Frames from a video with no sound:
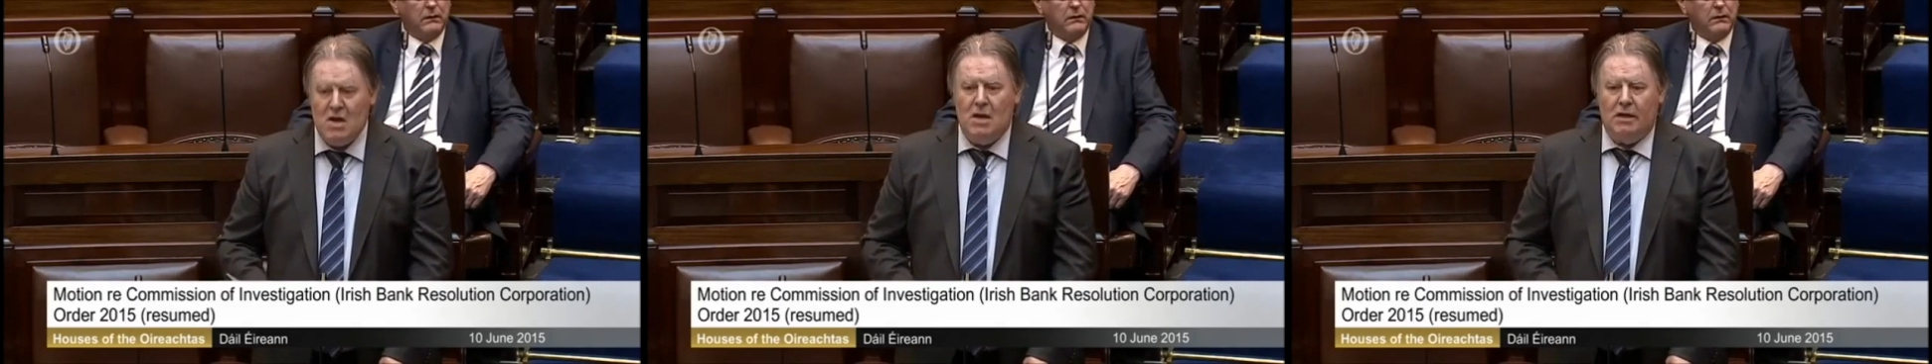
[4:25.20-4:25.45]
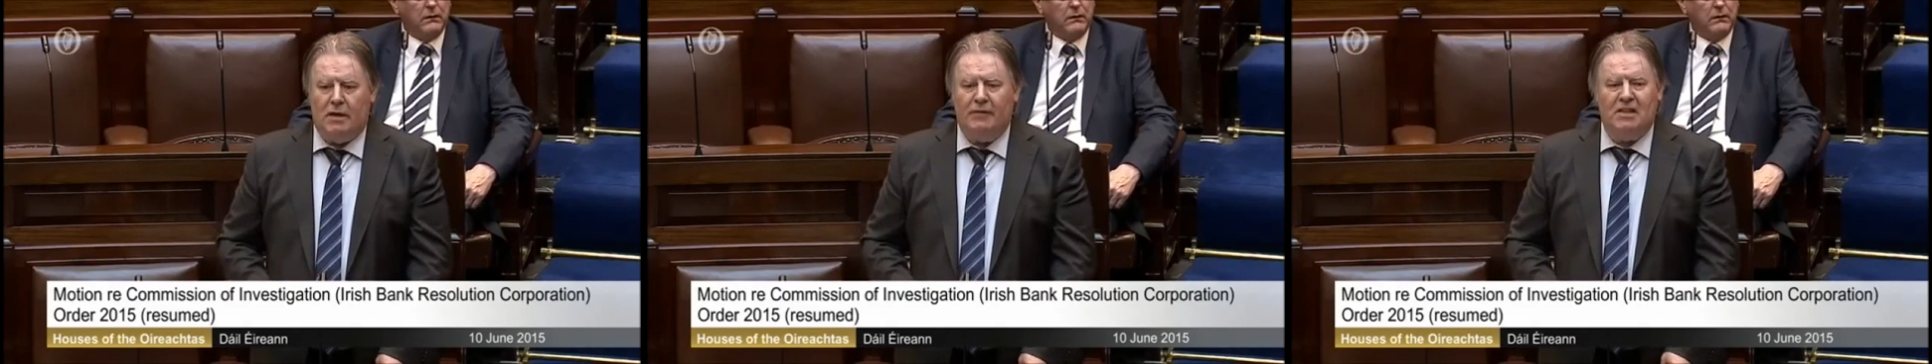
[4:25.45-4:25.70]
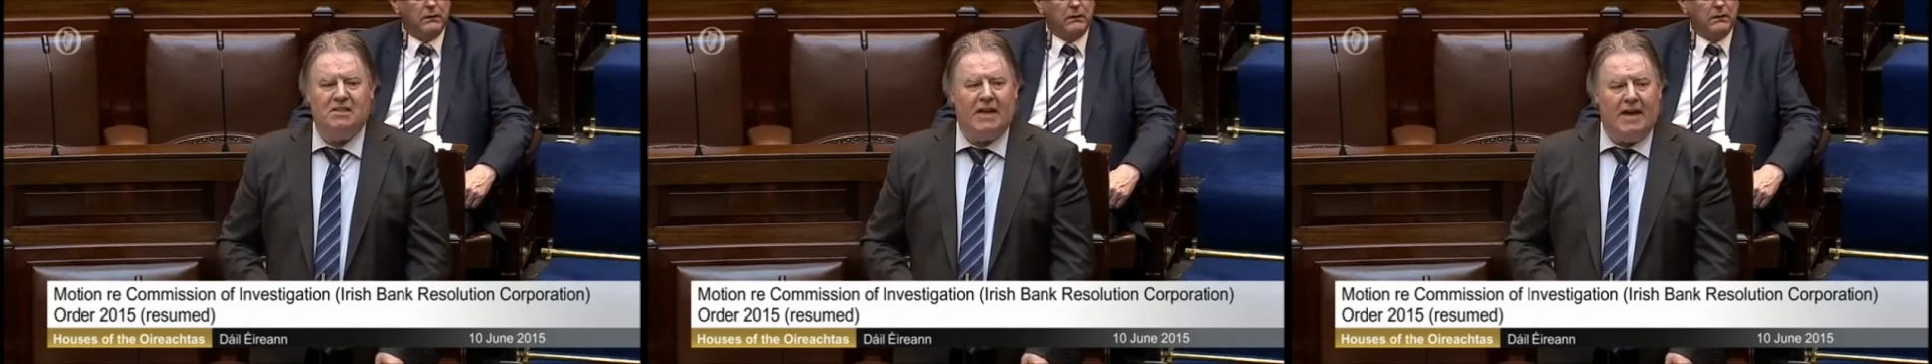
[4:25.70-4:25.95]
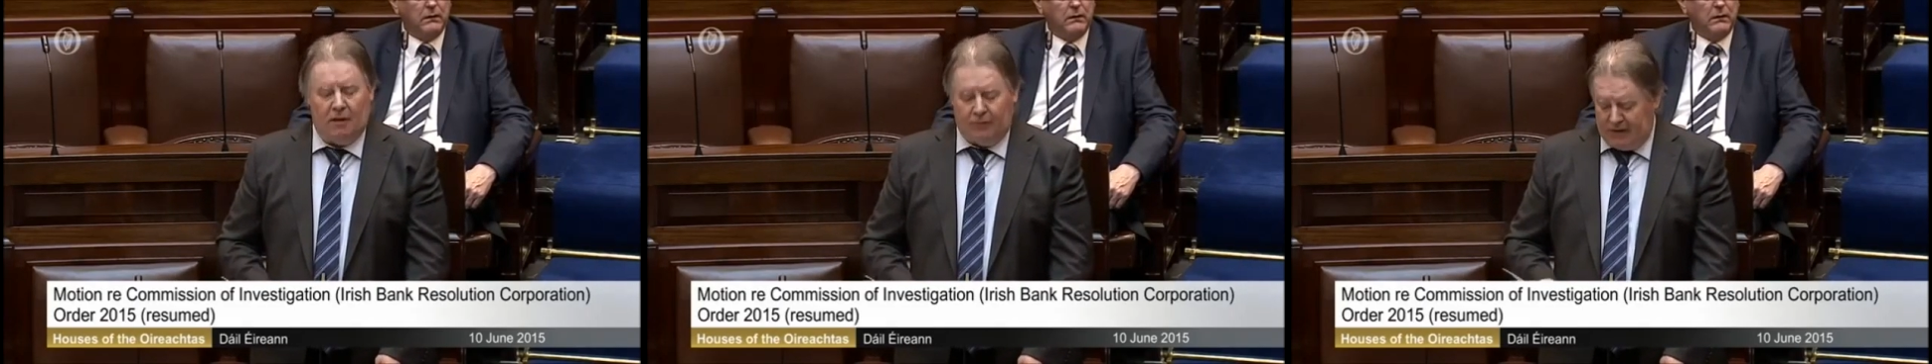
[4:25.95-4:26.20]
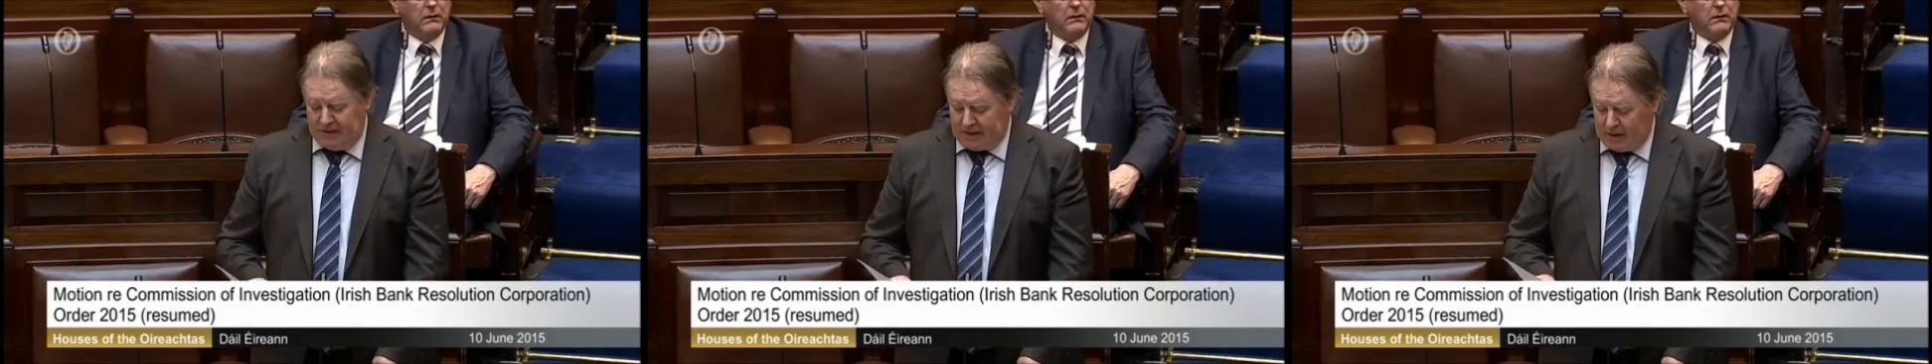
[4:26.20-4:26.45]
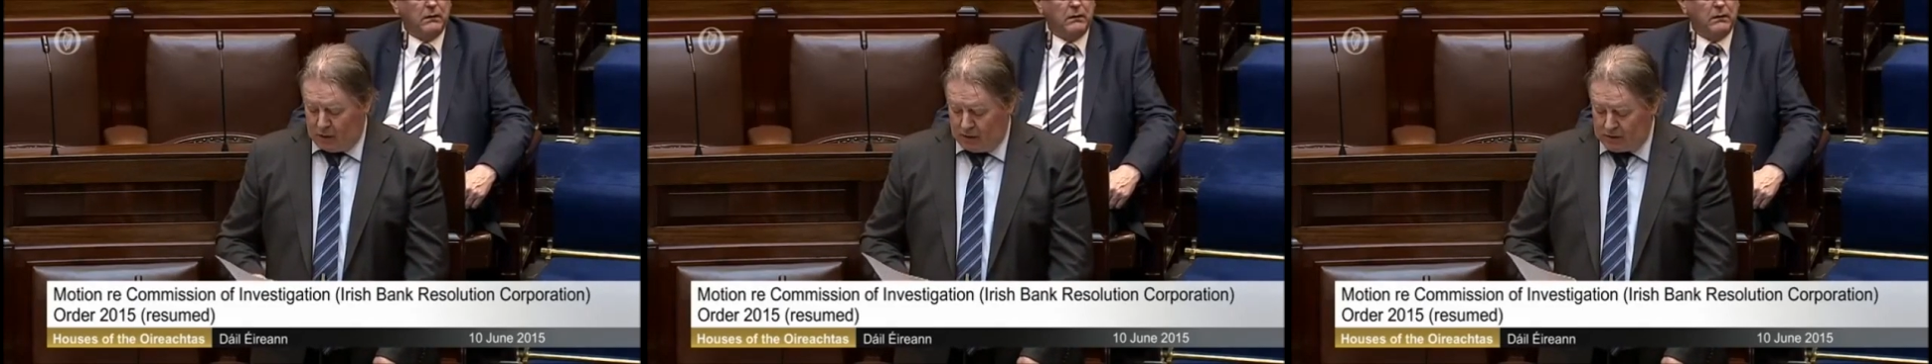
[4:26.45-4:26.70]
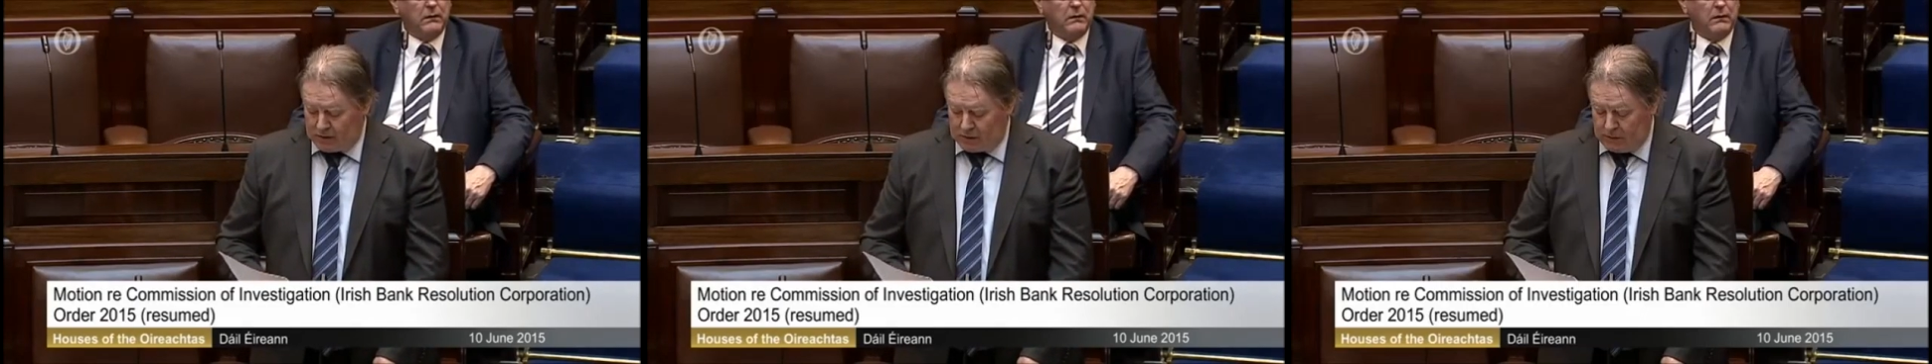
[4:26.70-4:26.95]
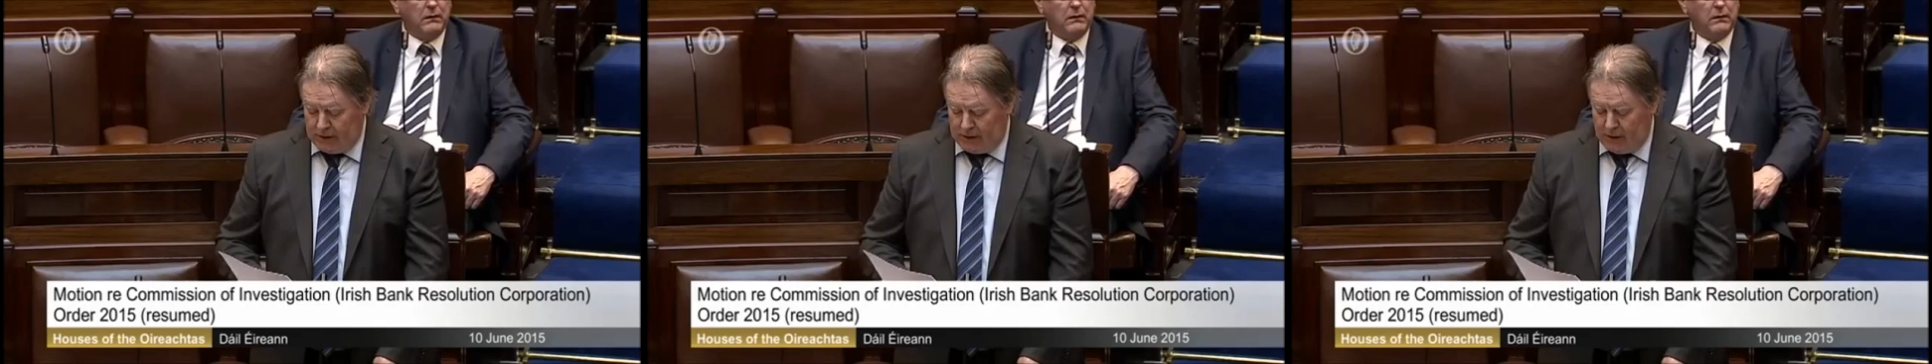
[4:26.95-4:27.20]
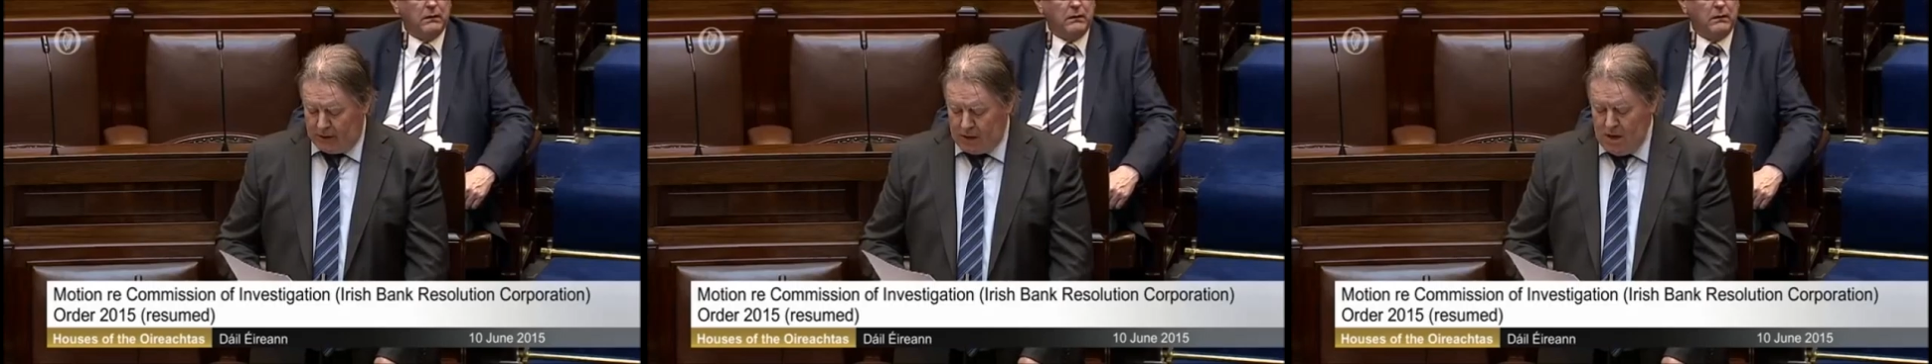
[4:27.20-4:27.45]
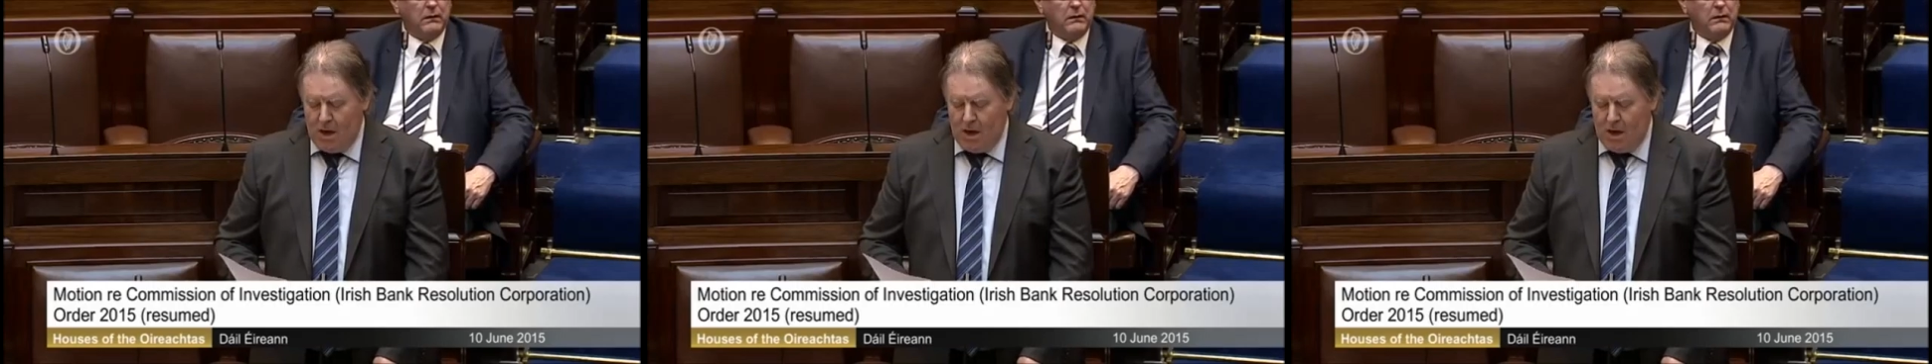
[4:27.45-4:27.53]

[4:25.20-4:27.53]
Given the scale of these errors, Cathaoirleach,